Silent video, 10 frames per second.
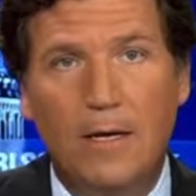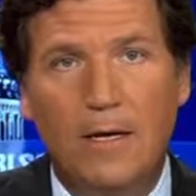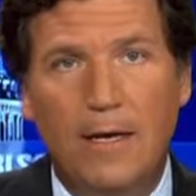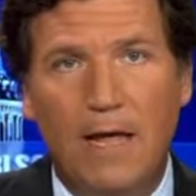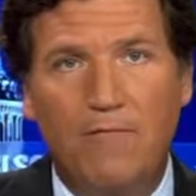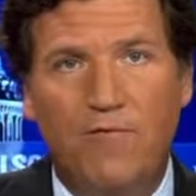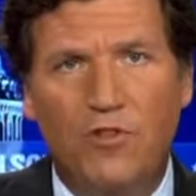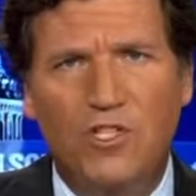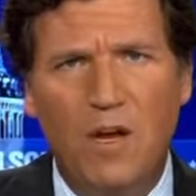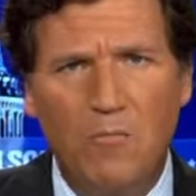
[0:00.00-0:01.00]
Yet, for
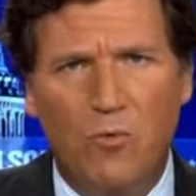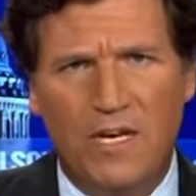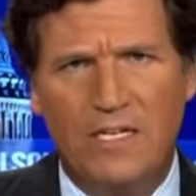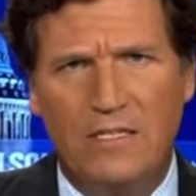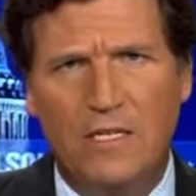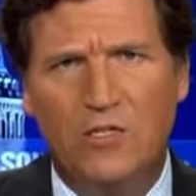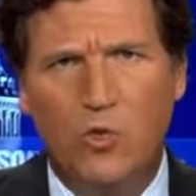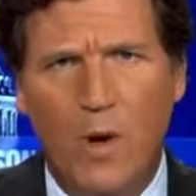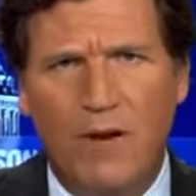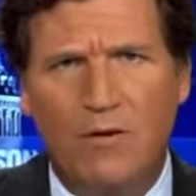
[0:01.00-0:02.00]
some reason,
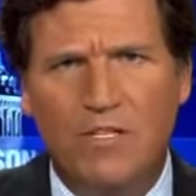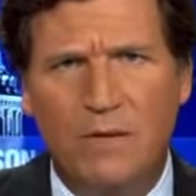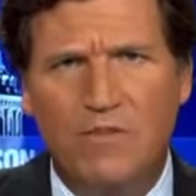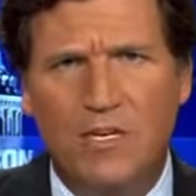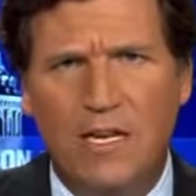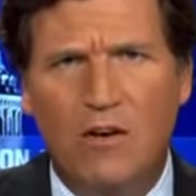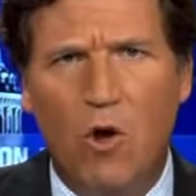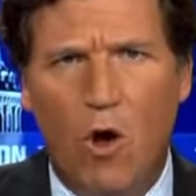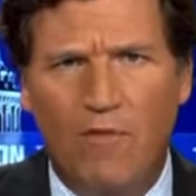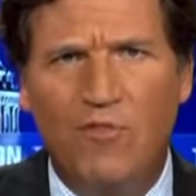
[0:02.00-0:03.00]
Twitter seemed to need
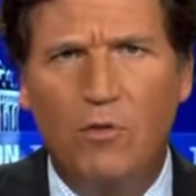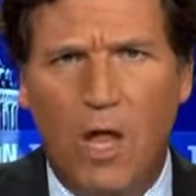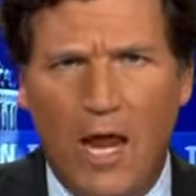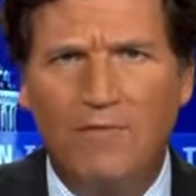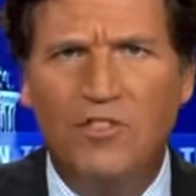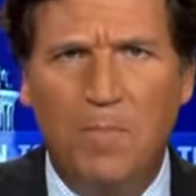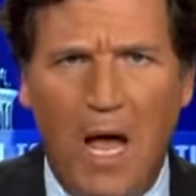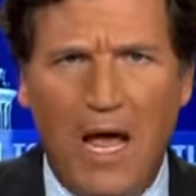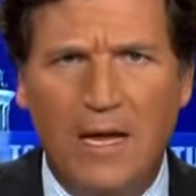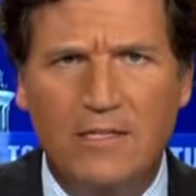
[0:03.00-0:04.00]
an awful lot of
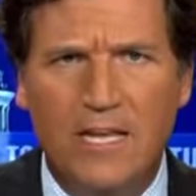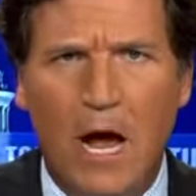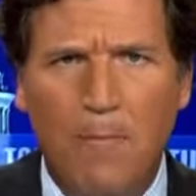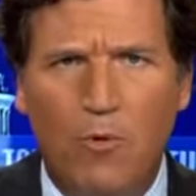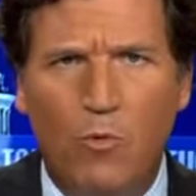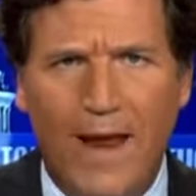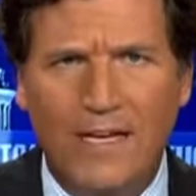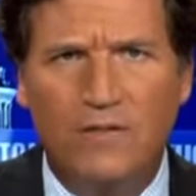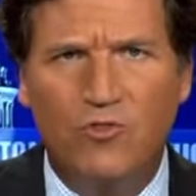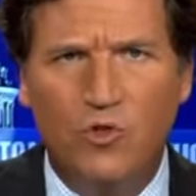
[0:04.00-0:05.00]
spies. The upper
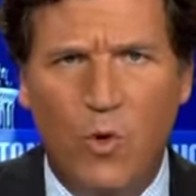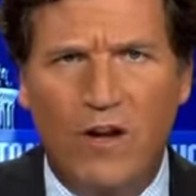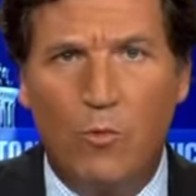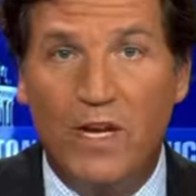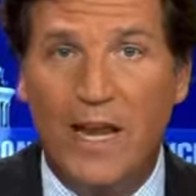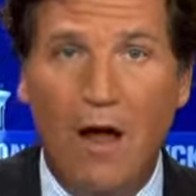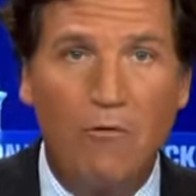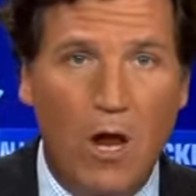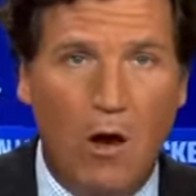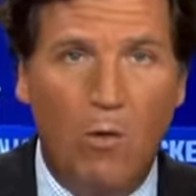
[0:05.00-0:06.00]
ranks of Twitter, we now
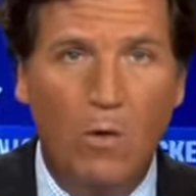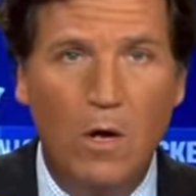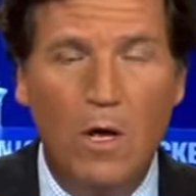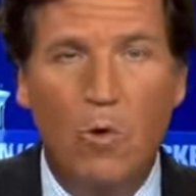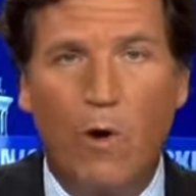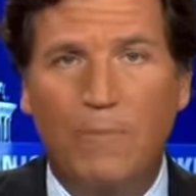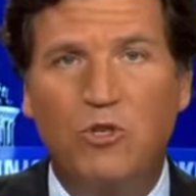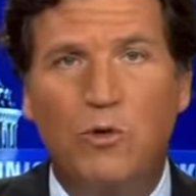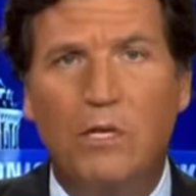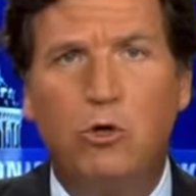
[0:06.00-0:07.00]
know, were
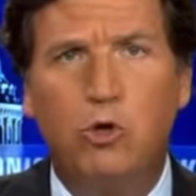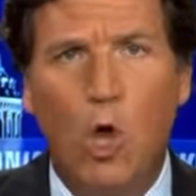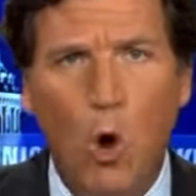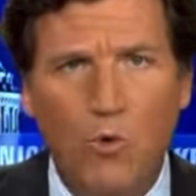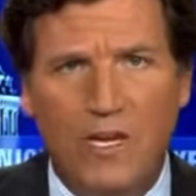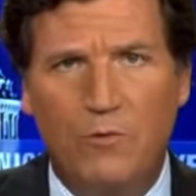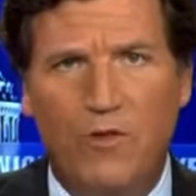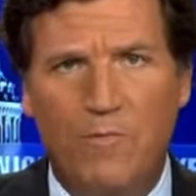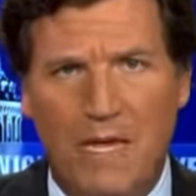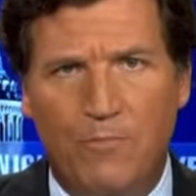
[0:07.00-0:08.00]
absolutely loaded
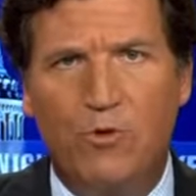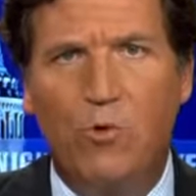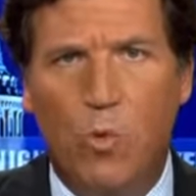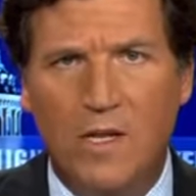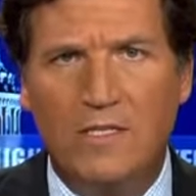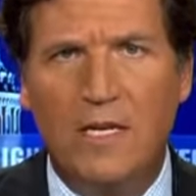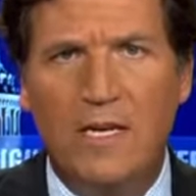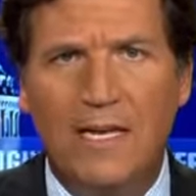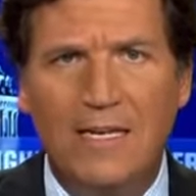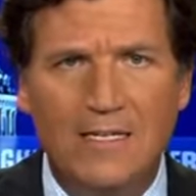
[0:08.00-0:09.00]
with people who once
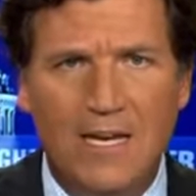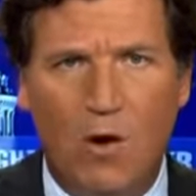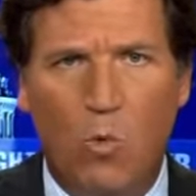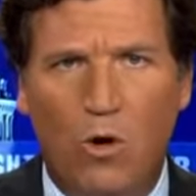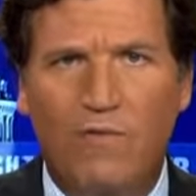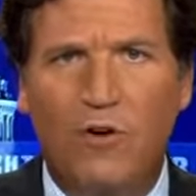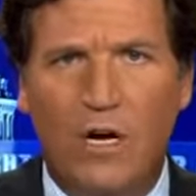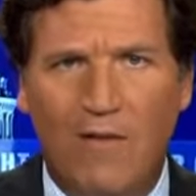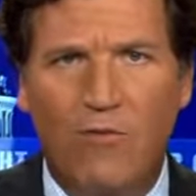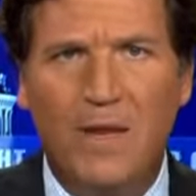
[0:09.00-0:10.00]
did intel work for
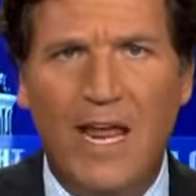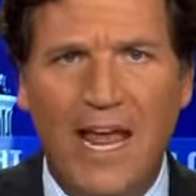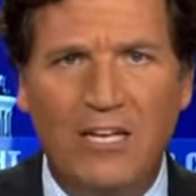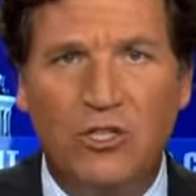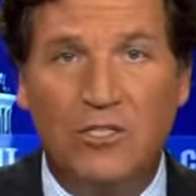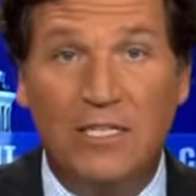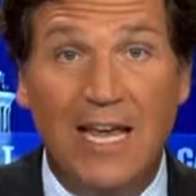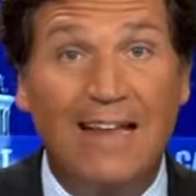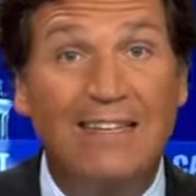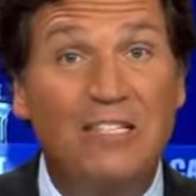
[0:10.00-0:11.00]
government agencies.
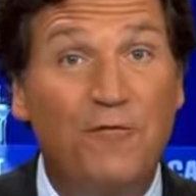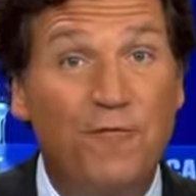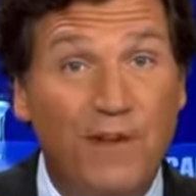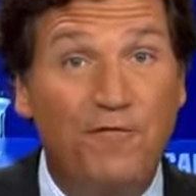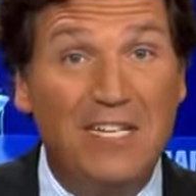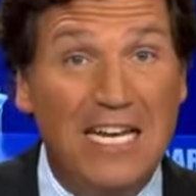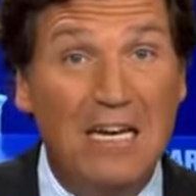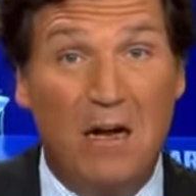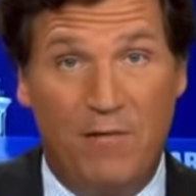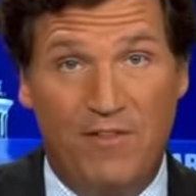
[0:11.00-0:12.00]
At least
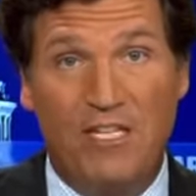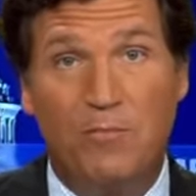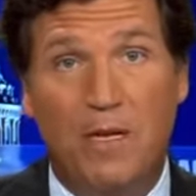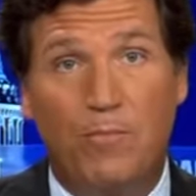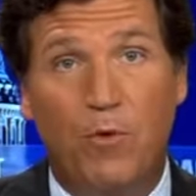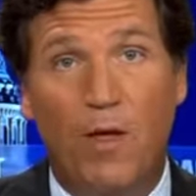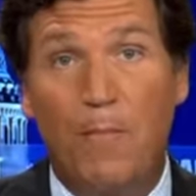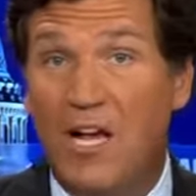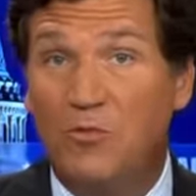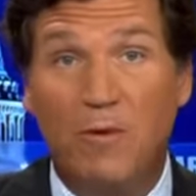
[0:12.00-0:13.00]
15 of these people, and
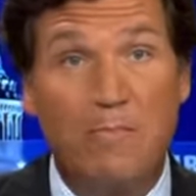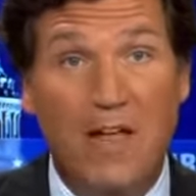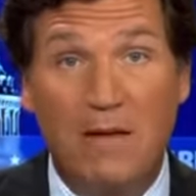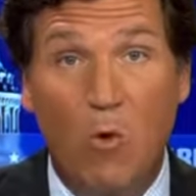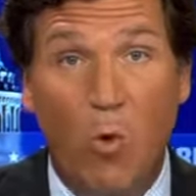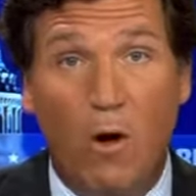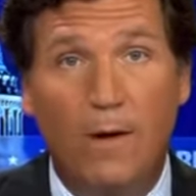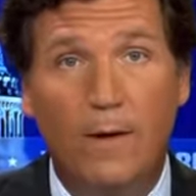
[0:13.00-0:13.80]
possibly many more.